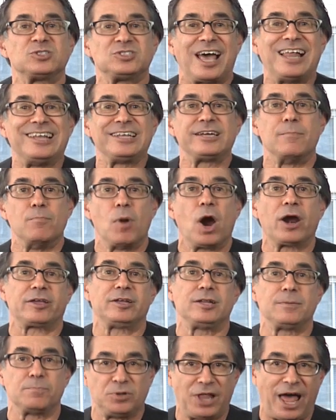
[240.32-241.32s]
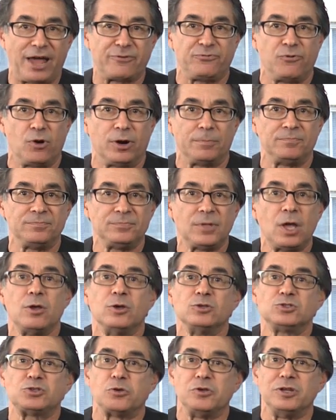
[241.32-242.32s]
selling a marketing platform.
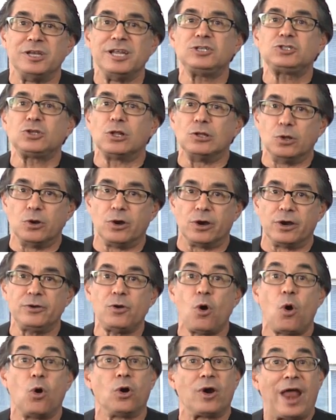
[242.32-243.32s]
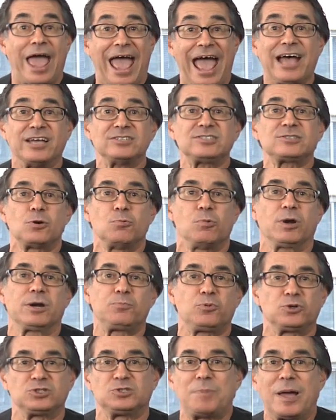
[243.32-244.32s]
So you need to learn or ask what a
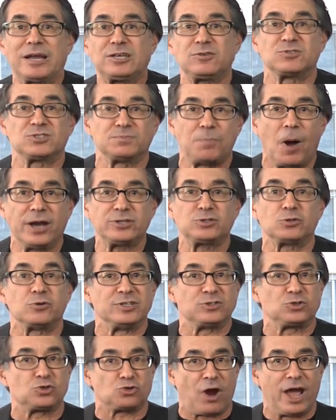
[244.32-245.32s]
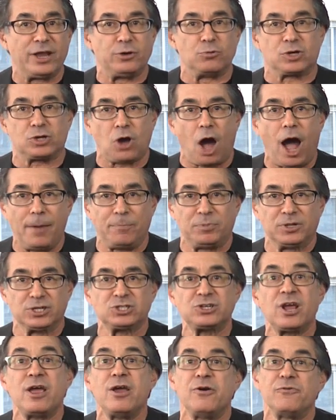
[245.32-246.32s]
prospective sponsor is trying to
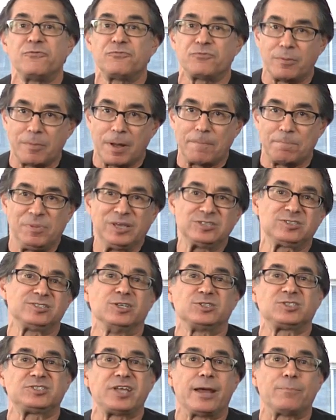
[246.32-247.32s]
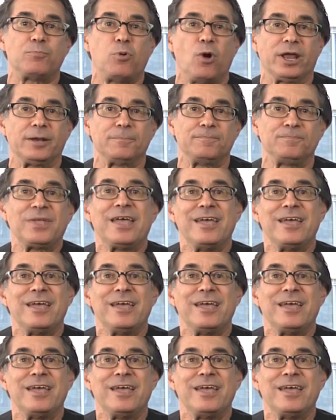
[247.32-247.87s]
accomplish from a business standpoint.